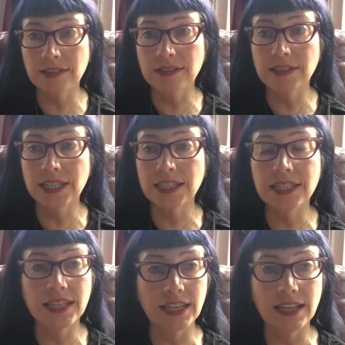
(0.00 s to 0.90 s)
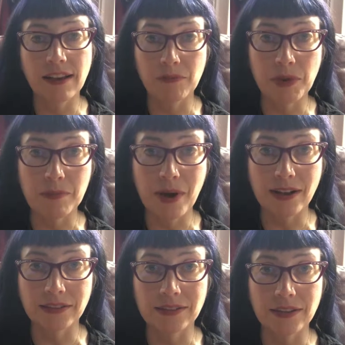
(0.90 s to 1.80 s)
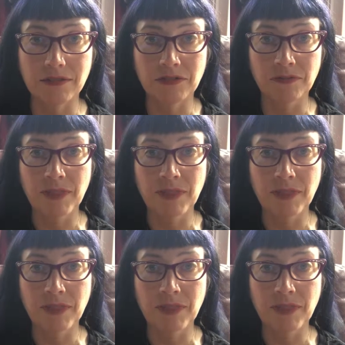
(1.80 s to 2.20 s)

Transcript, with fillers: 16 have been positive.